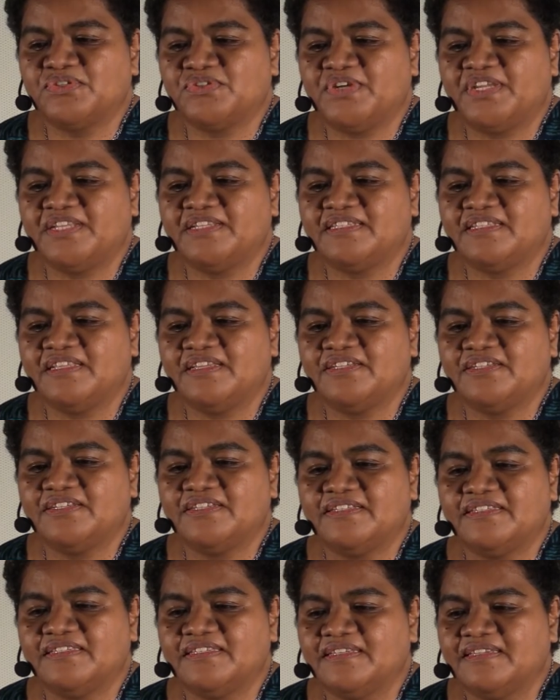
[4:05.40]
train
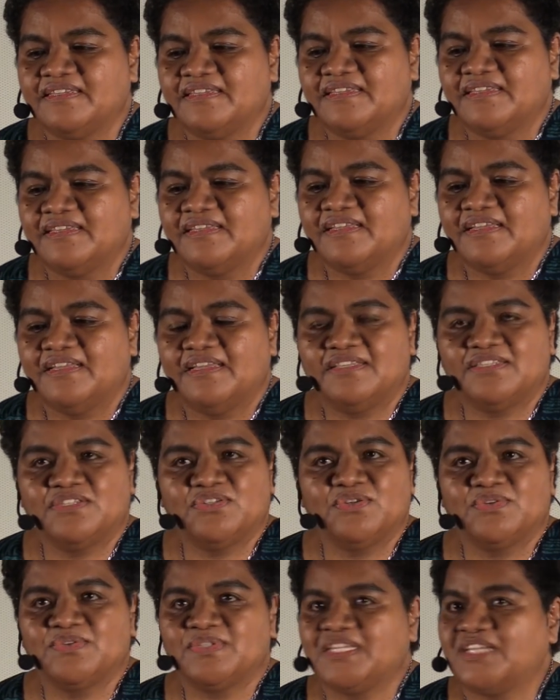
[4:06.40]
stations, there's
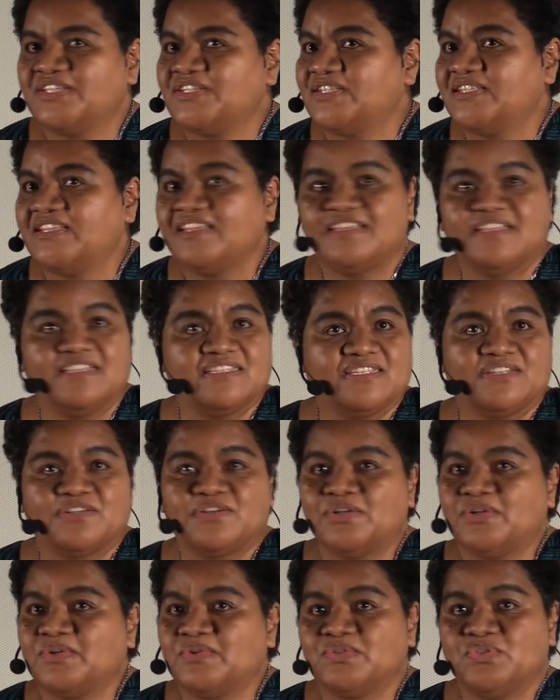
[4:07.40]
no such thing as a
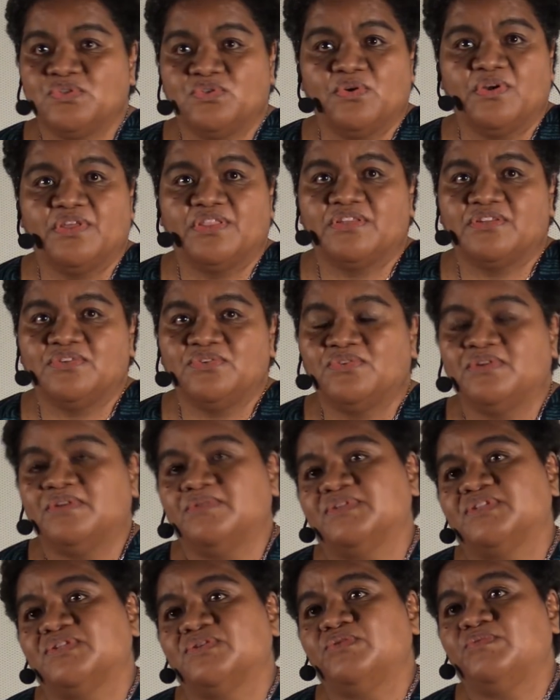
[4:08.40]
closed door. The door
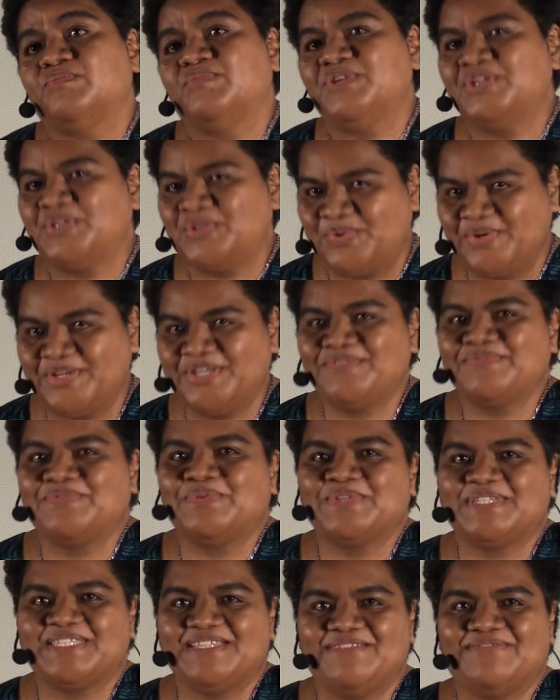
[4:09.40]
was open
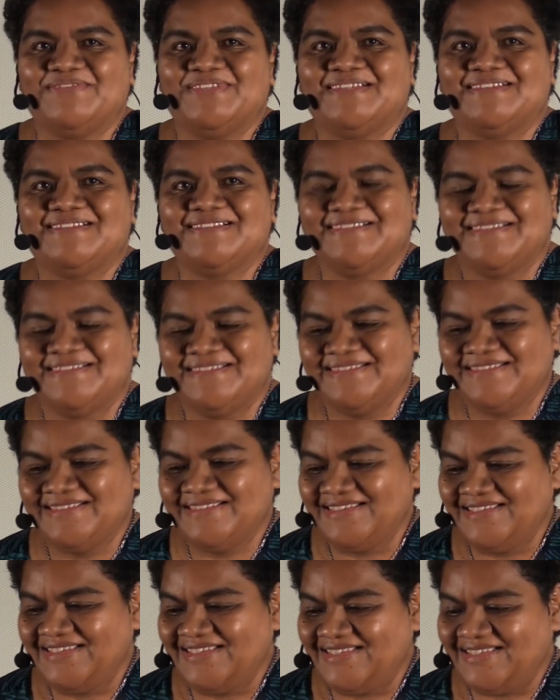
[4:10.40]
24/7.
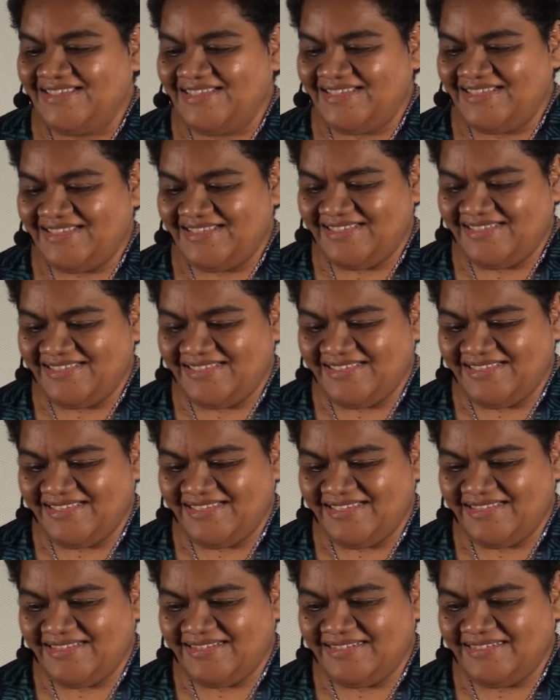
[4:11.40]

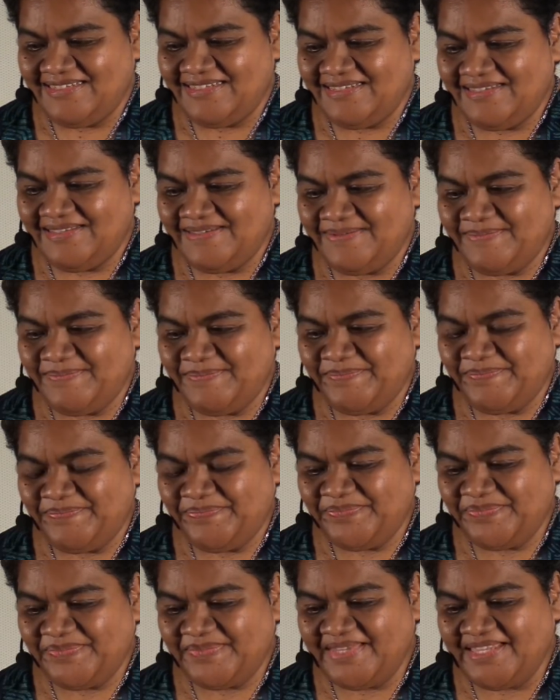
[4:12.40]
And
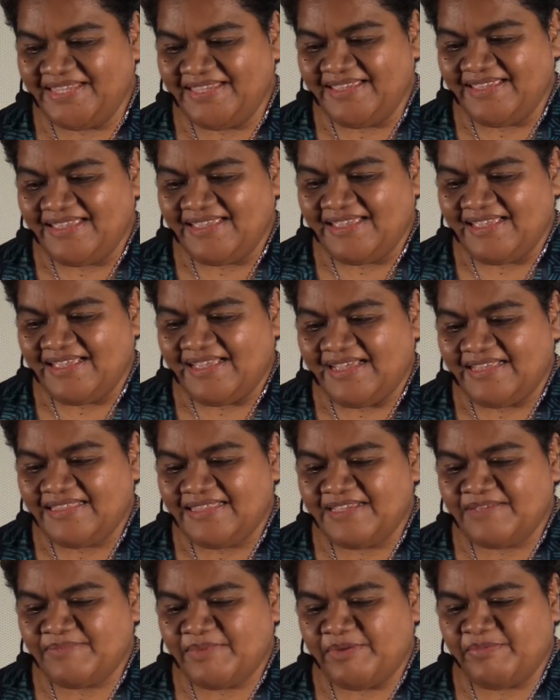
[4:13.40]
I
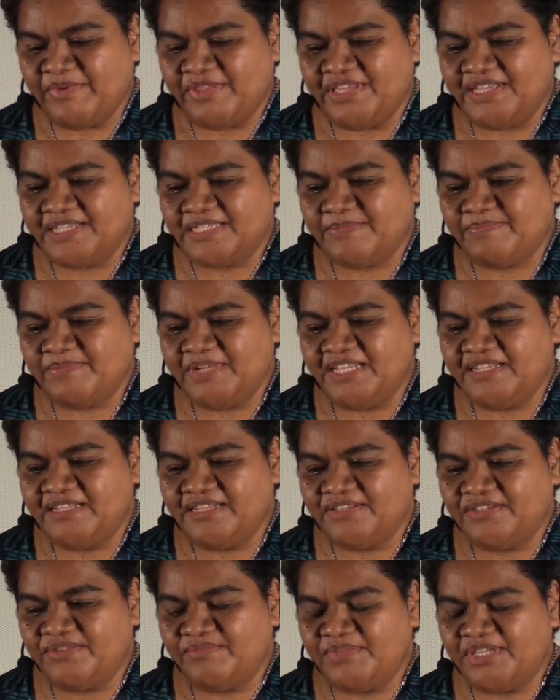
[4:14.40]
think my mother explained
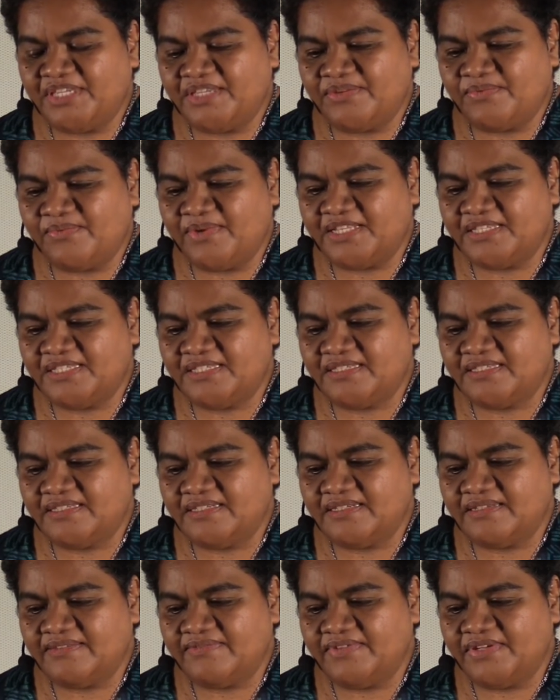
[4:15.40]
it to me once
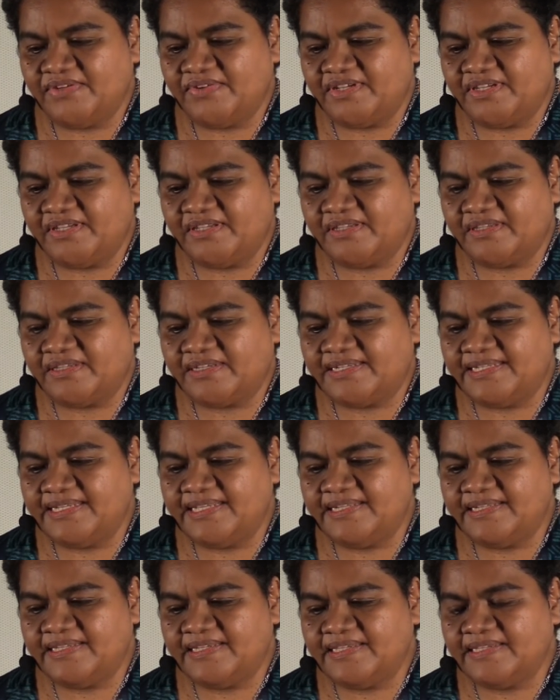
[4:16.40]
very
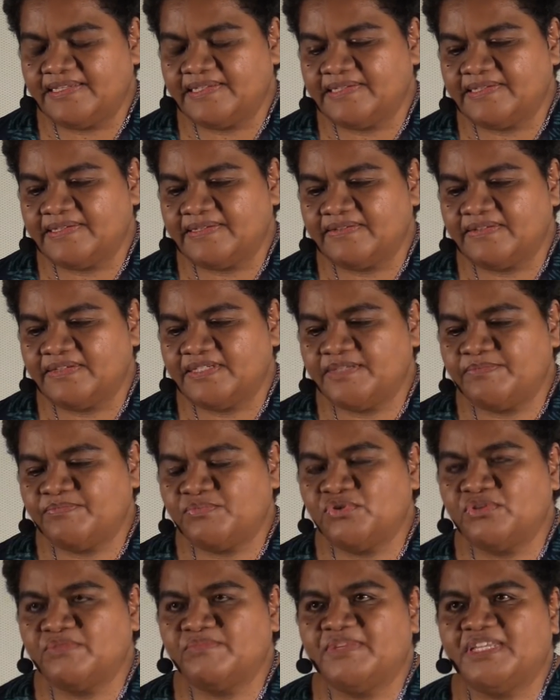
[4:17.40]
clearly. She
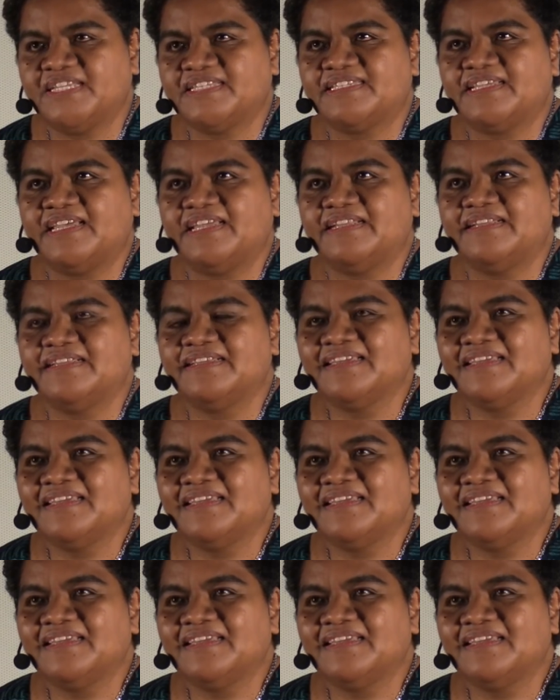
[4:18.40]
pulled me aside